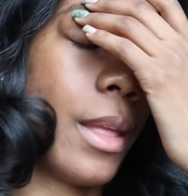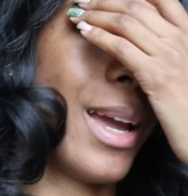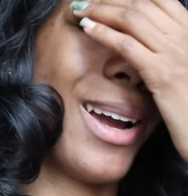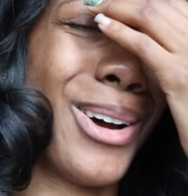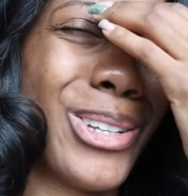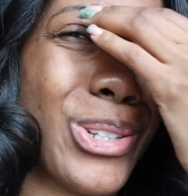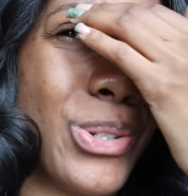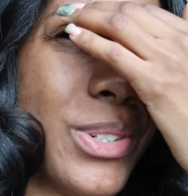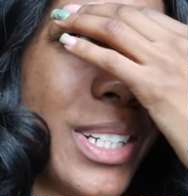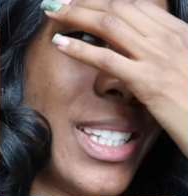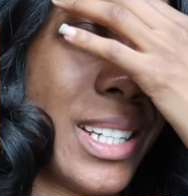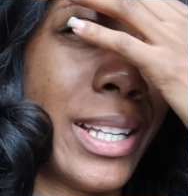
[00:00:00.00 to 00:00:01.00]
I also do
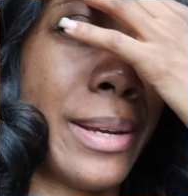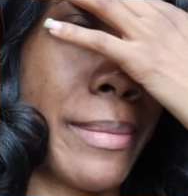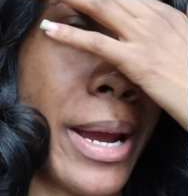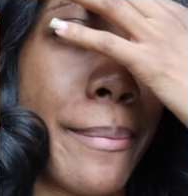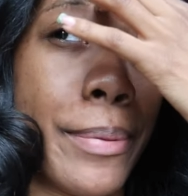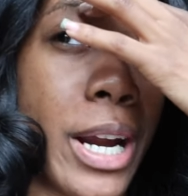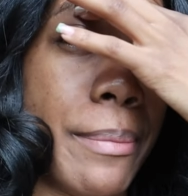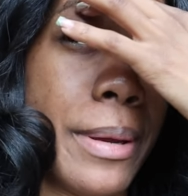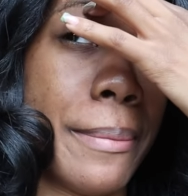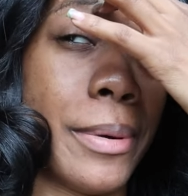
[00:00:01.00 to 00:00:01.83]
need to clean my apartment,